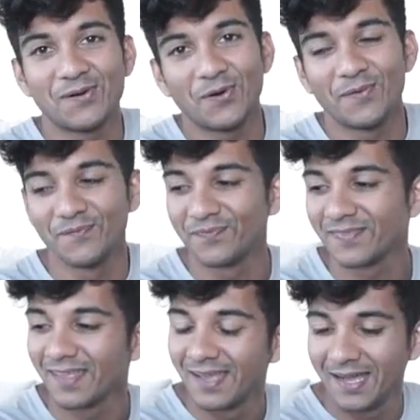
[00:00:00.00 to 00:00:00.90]
we cool. to
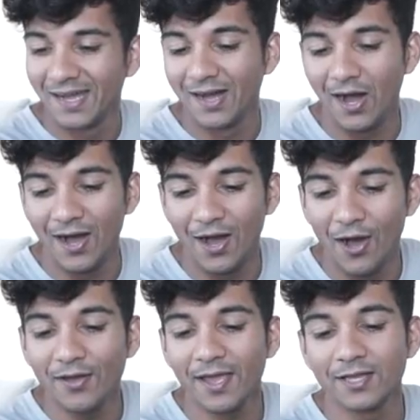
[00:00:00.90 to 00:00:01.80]
change that without saying
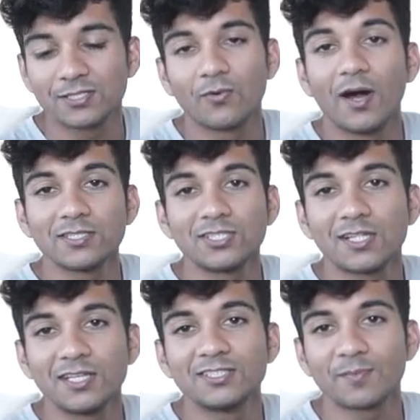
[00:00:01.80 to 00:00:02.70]
anything. Okay, so while
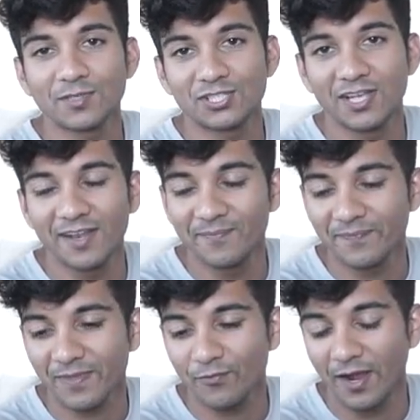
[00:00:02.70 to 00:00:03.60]
she cleans up the shit,
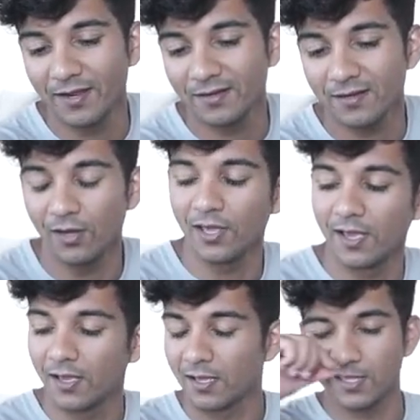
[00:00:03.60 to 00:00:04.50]
right? Oh.
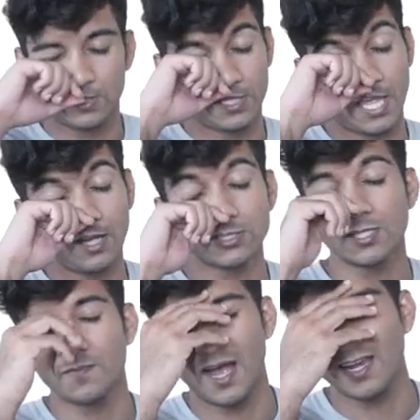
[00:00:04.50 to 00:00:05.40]
Okay,
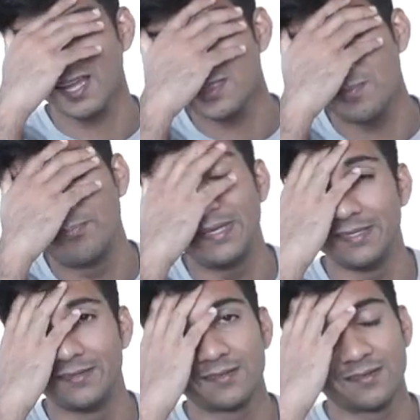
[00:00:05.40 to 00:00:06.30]
calcium, I like the
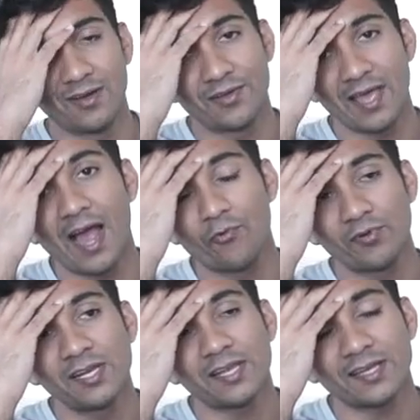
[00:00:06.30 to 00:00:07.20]
beat. Okay, I
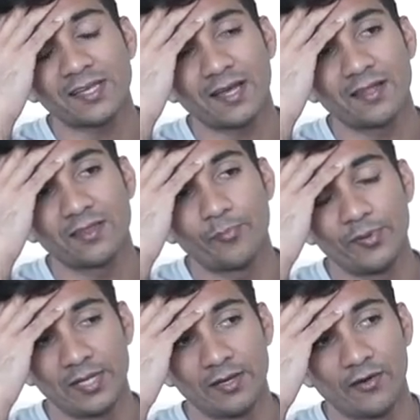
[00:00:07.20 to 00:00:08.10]
really like the
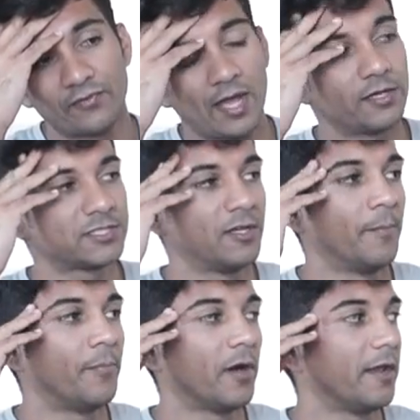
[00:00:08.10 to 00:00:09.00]
beat of
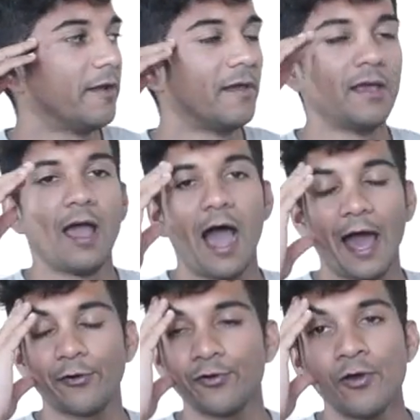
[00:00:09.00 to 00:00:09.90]
calcium, but
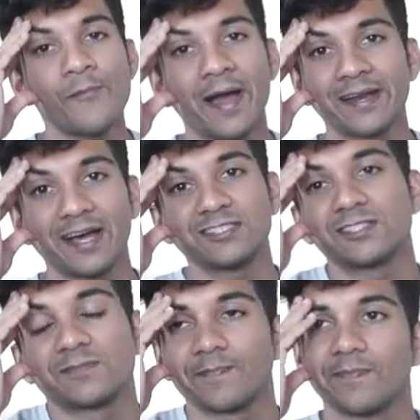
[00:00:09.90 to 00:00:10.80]
I don't know, man. I
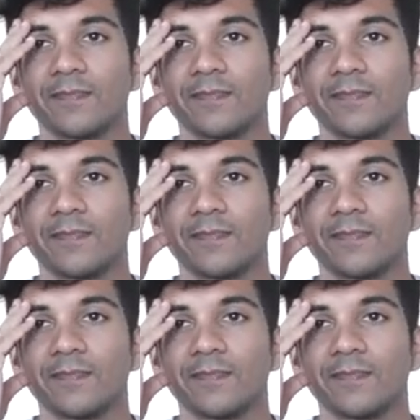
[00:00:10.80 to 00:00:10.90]
just,